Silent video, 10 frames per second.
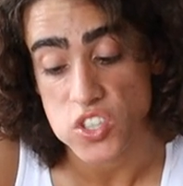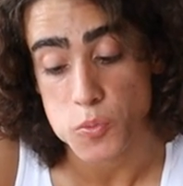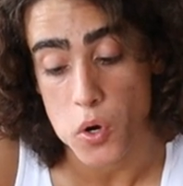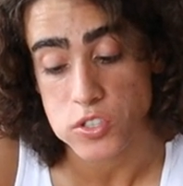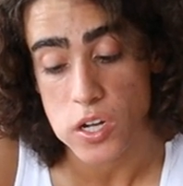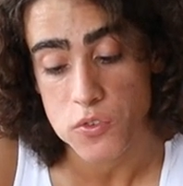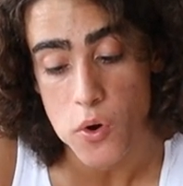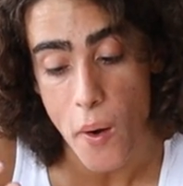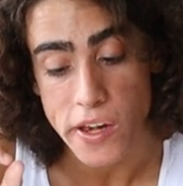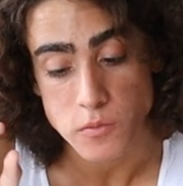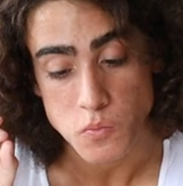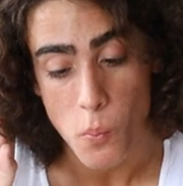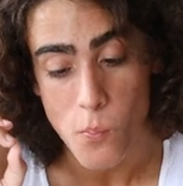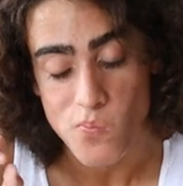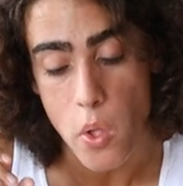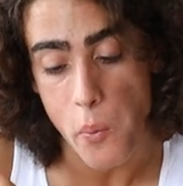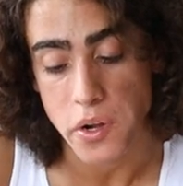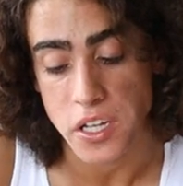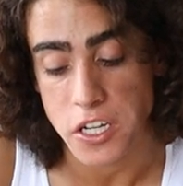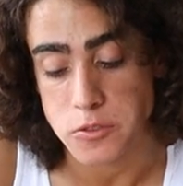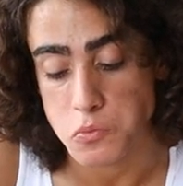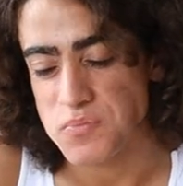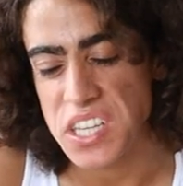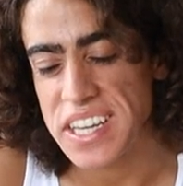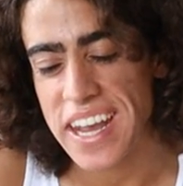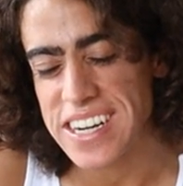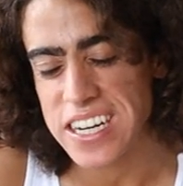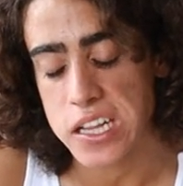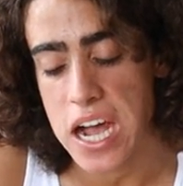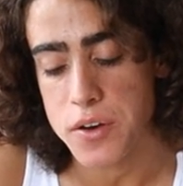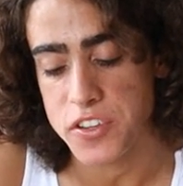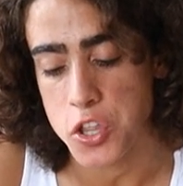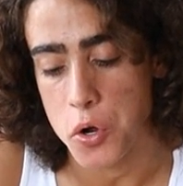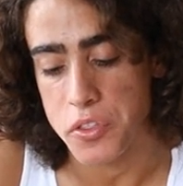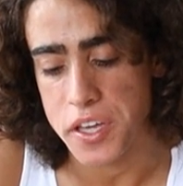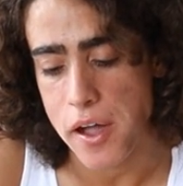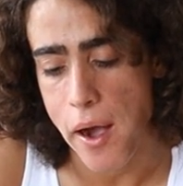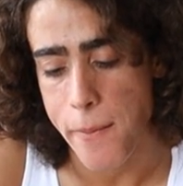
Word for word: smoked stuff, really good. You can't eat a lot of it though. The